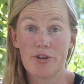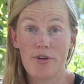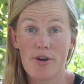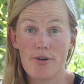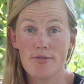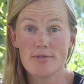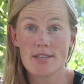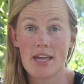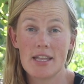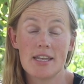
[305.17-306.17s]

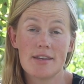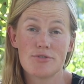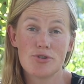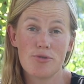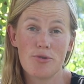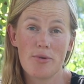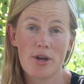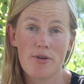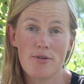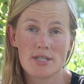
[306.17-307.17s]
grows, and I've shown you
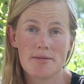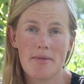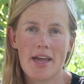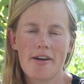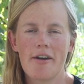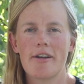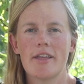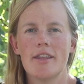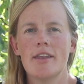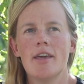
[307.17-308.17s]
where it grows in my
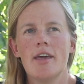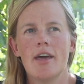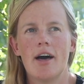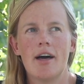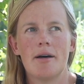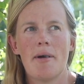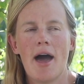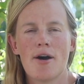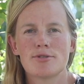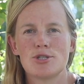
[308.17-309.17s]
garden,
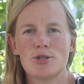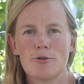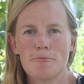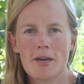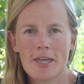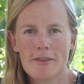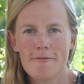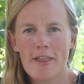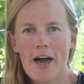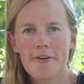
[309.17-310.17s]
how to pick the
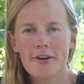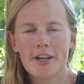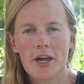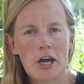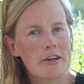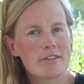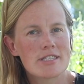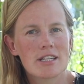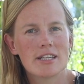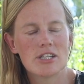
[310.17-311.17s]
flower and
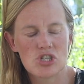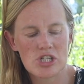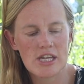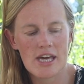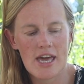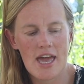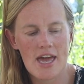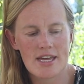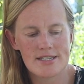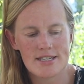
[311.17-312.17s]
harvest calendula,
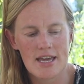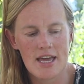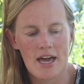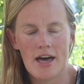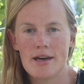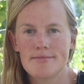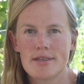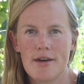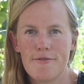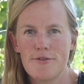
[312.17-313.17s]
and
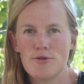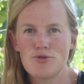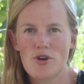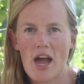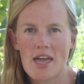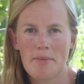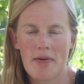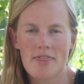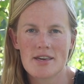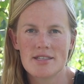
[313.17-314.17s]
a few drying
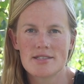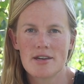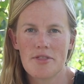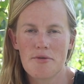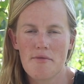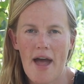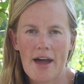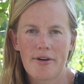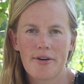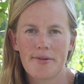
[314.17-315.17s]
methods on the rack